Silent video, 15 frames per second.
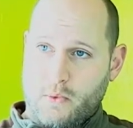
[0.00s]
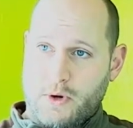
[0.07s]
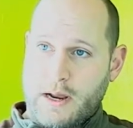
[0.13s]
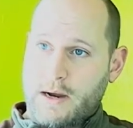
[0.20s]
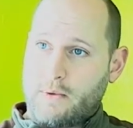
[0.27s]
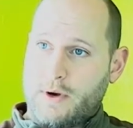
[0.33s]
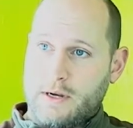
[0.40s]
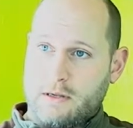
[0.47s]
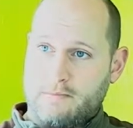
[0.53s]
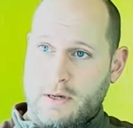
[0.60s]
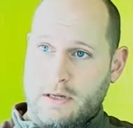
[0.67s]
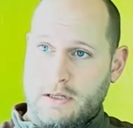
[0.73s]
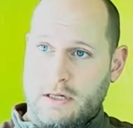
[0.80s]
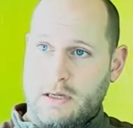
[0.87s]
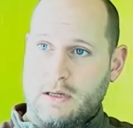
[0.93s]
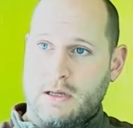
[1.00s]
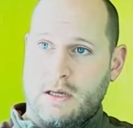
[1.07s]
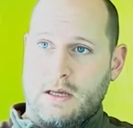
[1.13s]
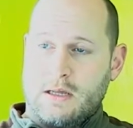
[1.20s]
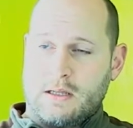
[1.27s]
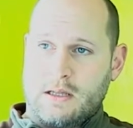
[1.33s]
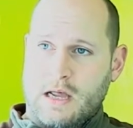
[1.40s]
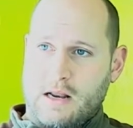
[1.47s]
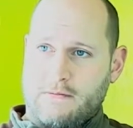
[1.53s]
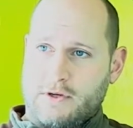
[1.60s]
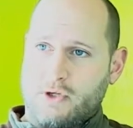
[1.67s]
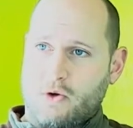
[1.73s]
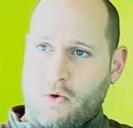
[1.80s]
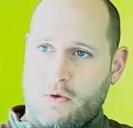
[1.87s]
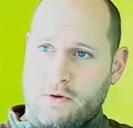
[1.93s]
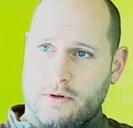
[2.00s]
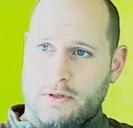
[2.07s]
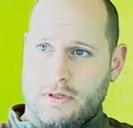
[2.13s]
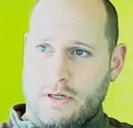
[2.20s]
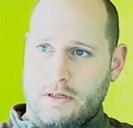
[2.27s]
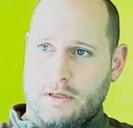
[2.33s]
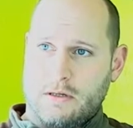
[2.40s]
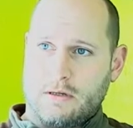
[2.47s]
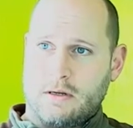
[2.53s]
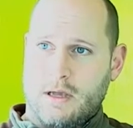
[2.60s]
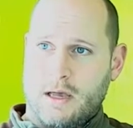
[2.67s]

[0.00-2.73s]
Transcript: we're not quite as busy, kind of a shoulder season.